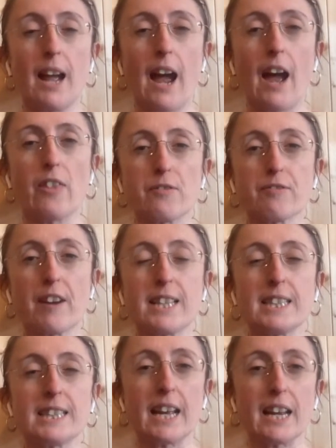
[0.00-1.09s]
And the
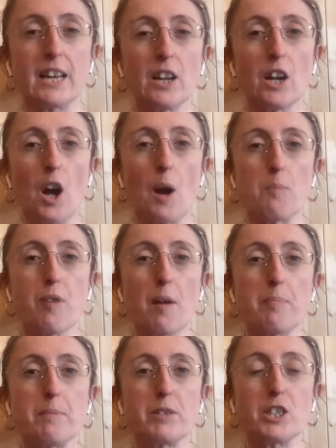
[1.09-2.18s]
phrase saying a
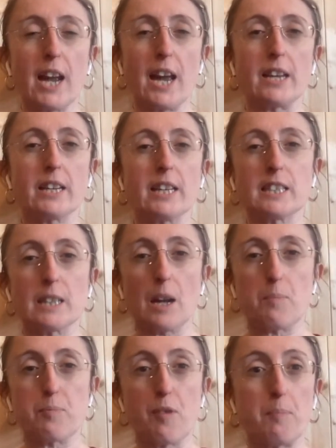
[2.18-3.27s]
problem shared is
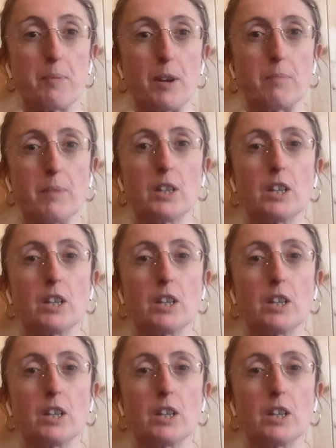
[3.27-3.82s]
a problem